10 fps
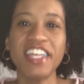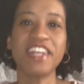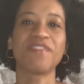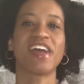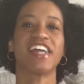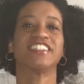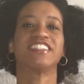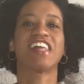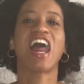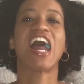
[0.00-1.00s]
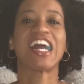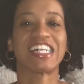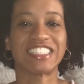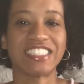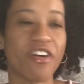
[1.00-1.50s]
anyway, I
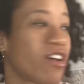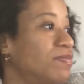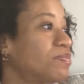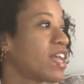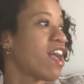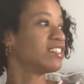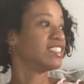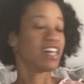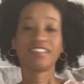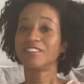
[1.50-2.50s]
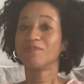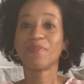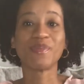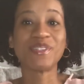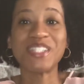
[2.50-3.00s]
gotta go remember
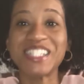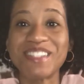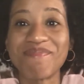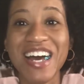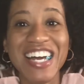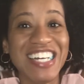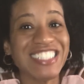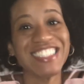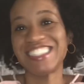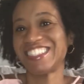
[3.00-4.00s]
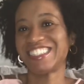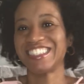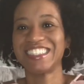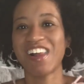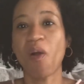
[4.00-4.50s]
to smile
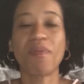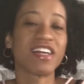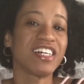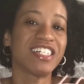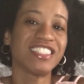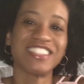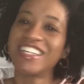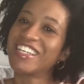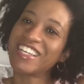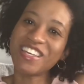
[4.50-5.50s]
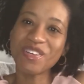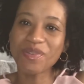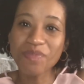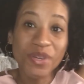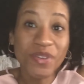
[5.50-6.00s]
because you're
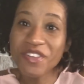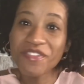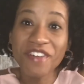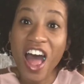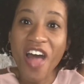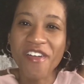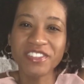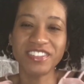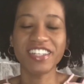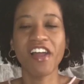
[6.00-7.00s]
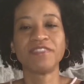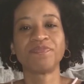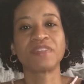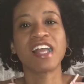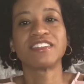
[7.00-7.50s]
beautiful.
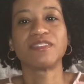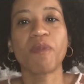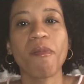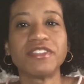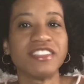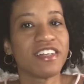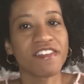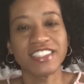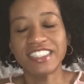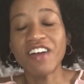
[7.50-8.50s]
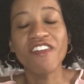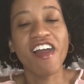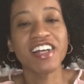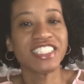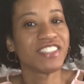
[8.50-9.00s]
Remember to love yourself
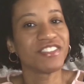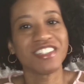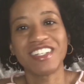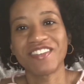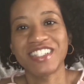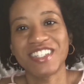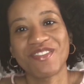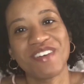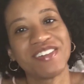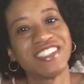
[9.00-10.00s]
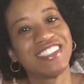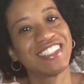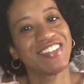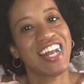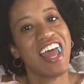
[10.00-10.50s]
because if you don't love yourself, why love
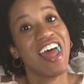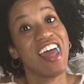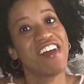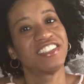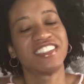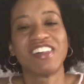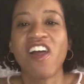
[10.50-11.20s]
anyone else?